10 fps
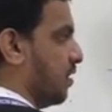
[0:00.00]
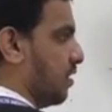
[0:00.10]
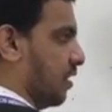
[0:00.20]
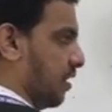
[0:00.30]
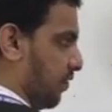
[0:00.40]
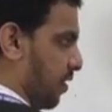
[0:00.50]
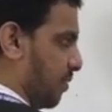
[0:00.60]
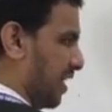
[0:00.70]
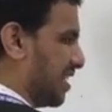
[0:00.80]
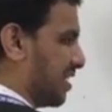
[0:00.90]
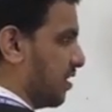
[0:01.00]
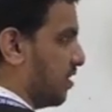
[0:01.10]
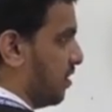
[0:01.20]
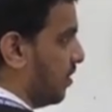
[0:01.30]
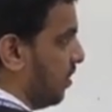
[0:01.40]
35 minutes are
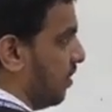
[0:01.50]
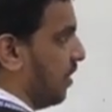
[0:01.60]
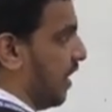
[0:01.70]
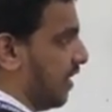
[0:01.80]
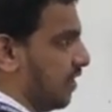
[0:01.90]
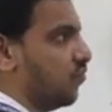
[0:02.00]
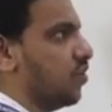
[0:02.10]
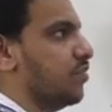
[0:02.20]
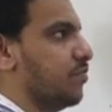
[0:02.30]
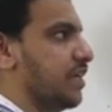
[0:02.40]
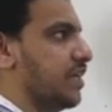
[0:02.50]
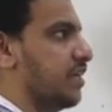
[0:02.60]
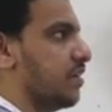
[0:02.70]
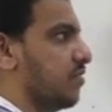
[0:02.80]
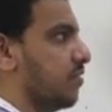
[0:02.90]
there, and in 1
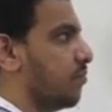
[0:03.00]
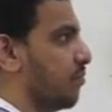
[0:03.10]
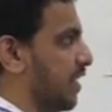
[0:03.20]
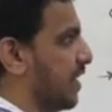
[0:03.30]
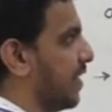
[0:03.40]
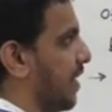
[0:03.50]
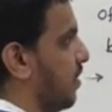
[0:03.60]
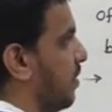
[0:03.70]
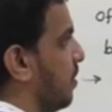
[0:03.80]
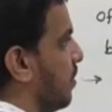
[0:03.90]
minute minute hand